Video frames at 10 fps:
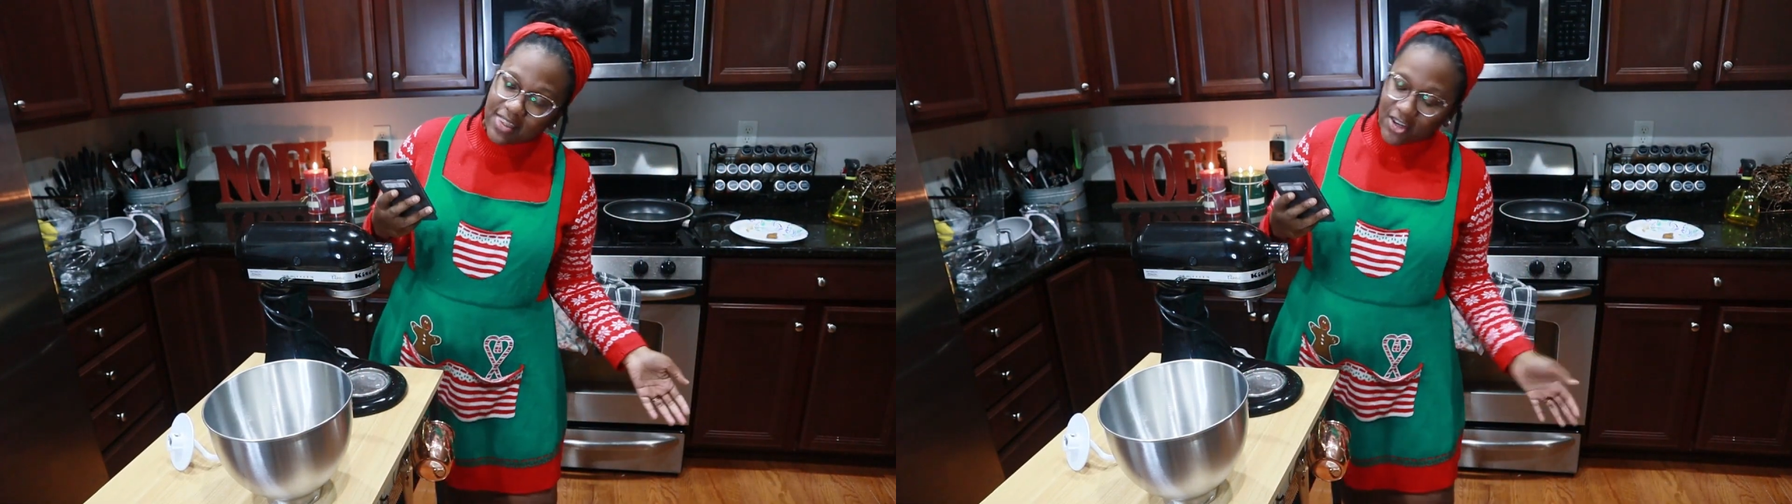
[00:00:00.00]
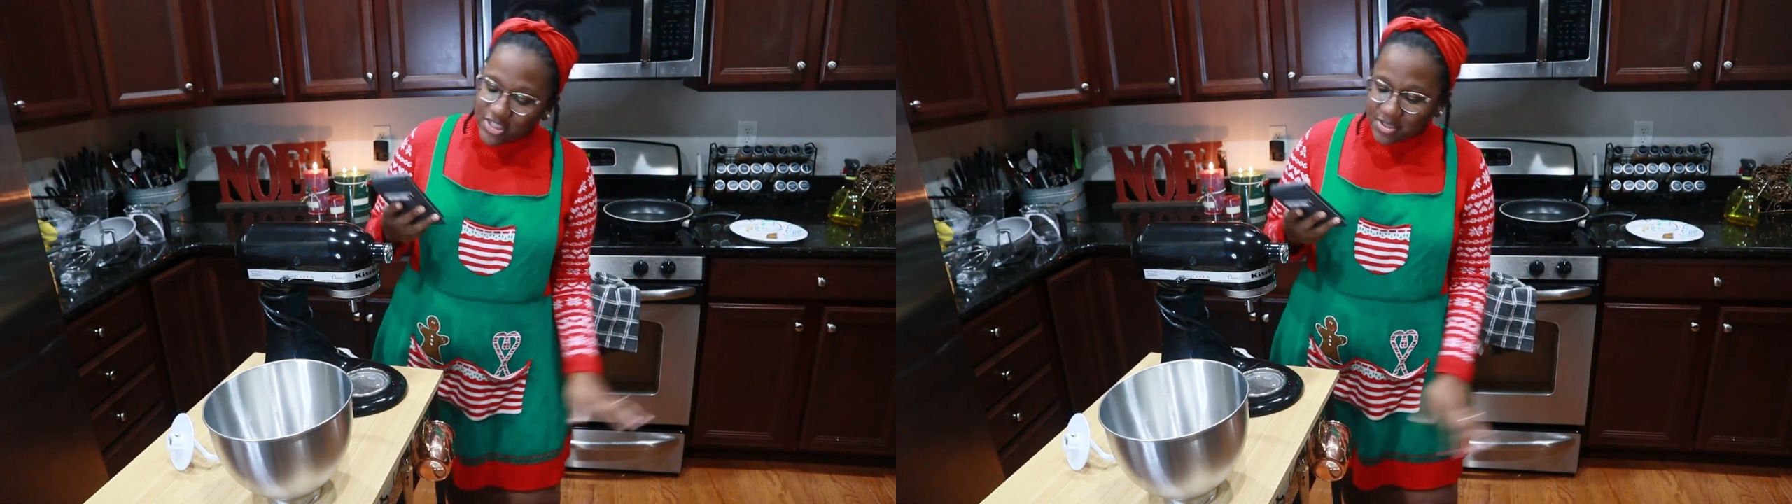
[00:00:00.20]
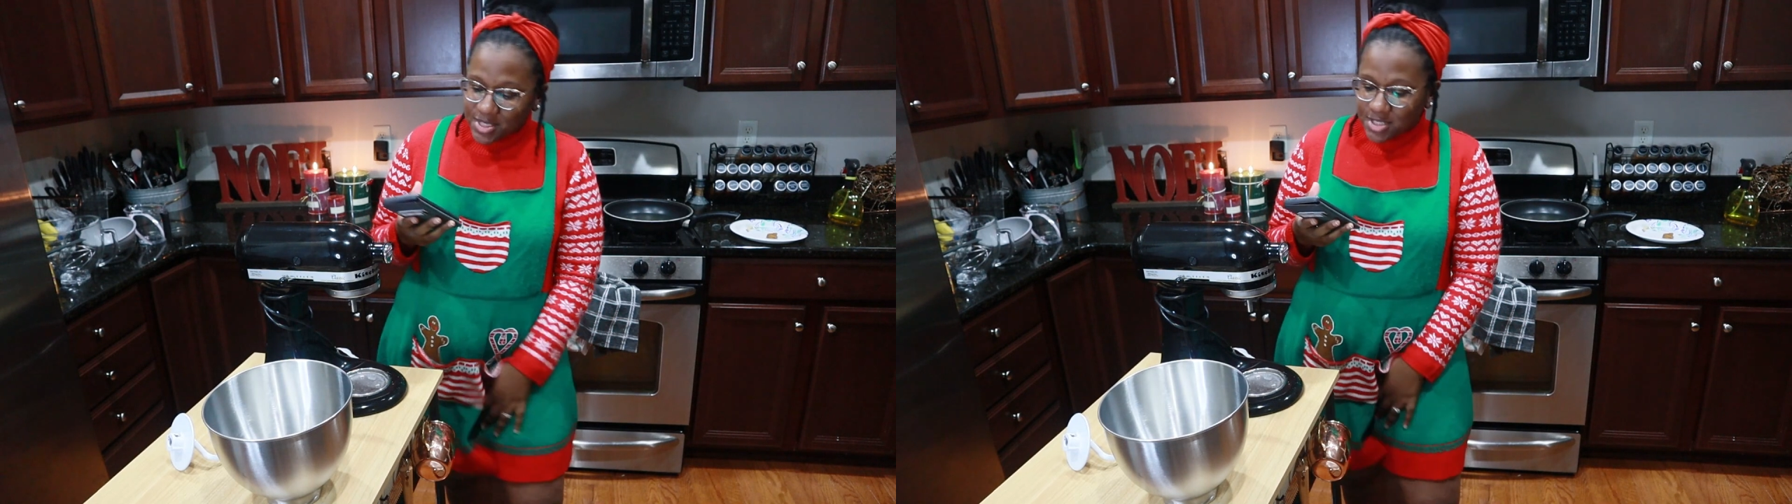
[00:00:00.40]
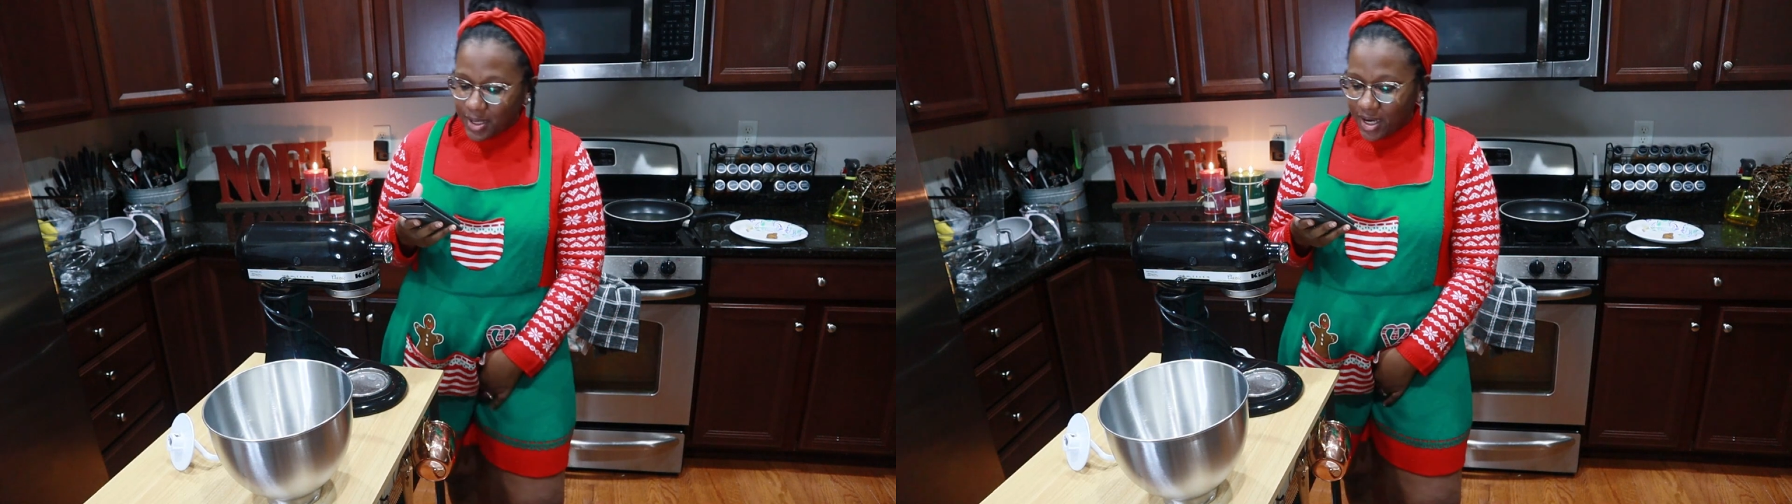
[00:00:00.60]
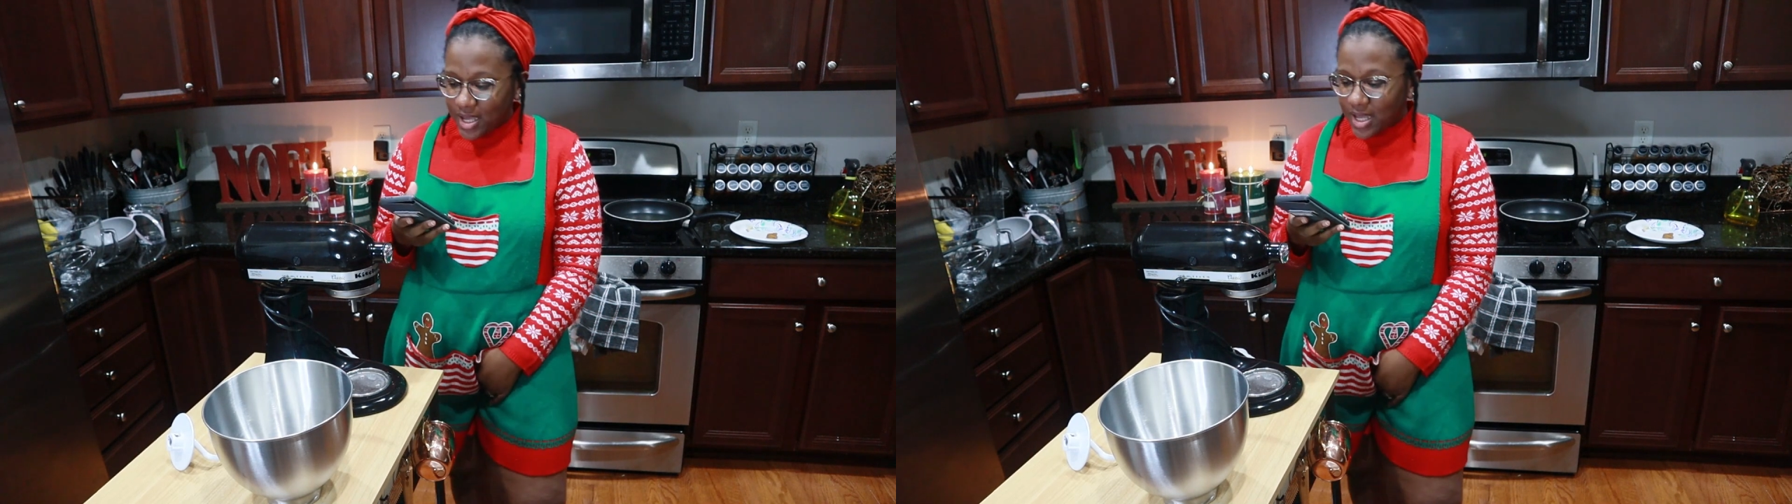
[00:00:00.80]
in the Christmas
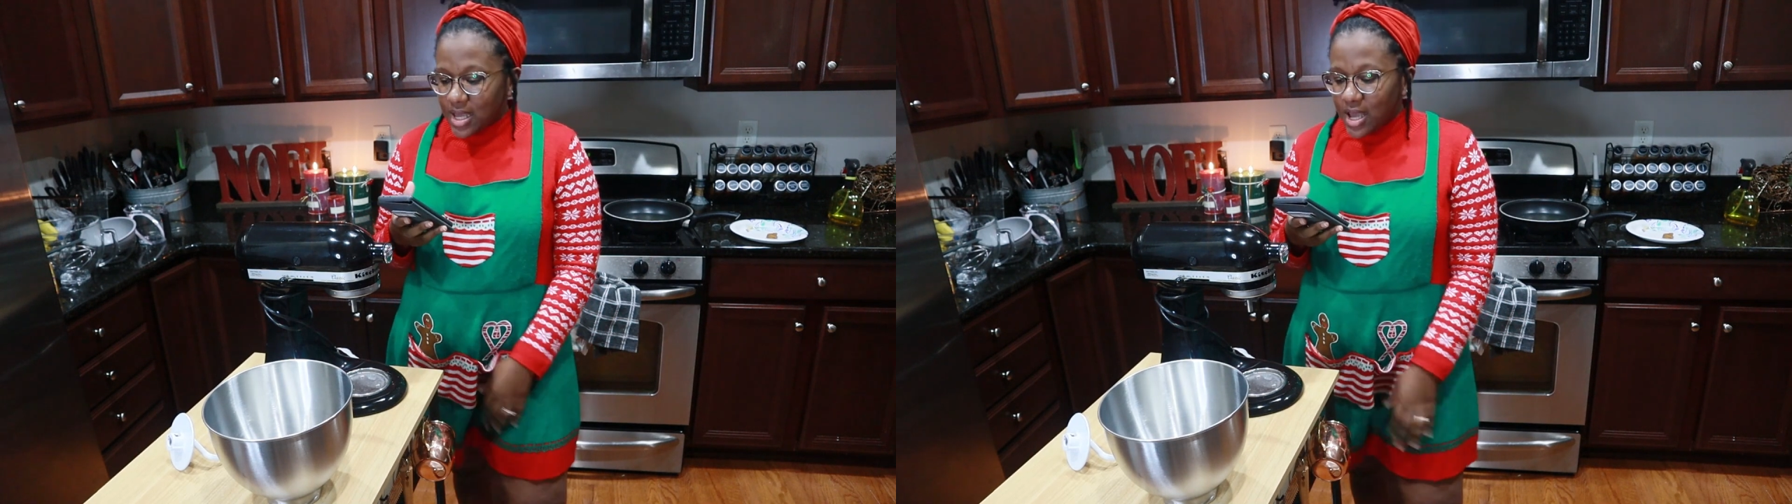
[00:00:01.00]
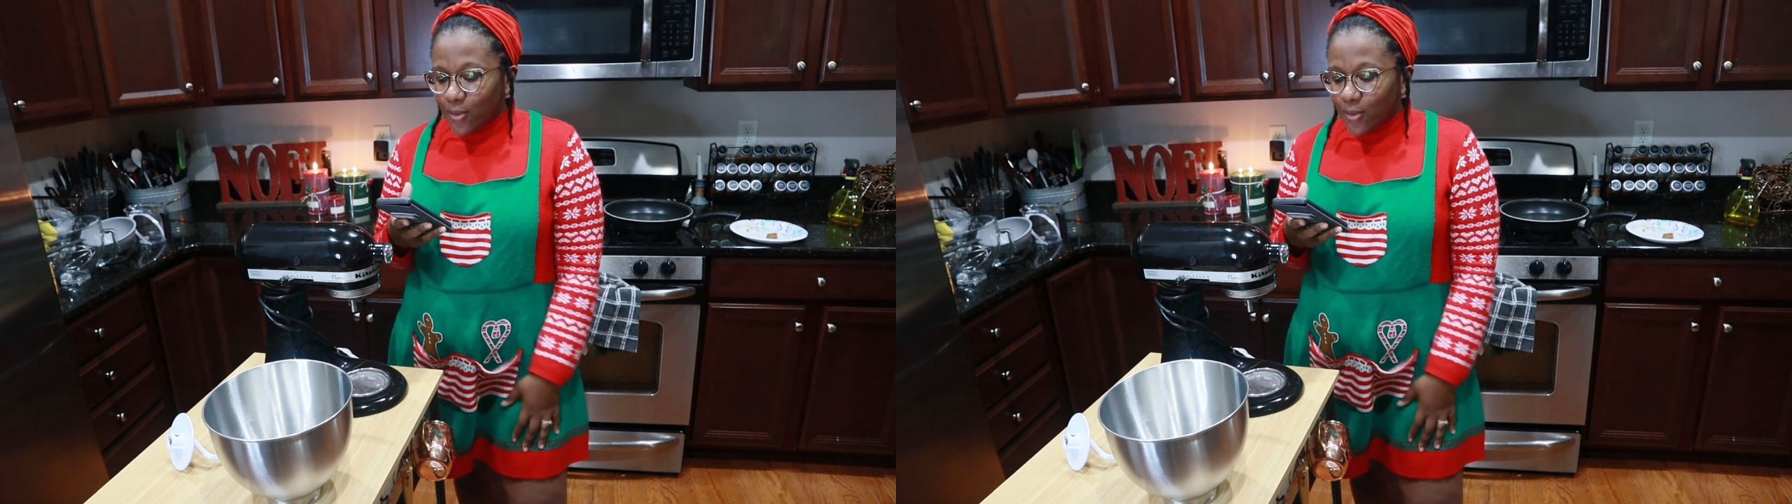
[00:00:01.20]
spirit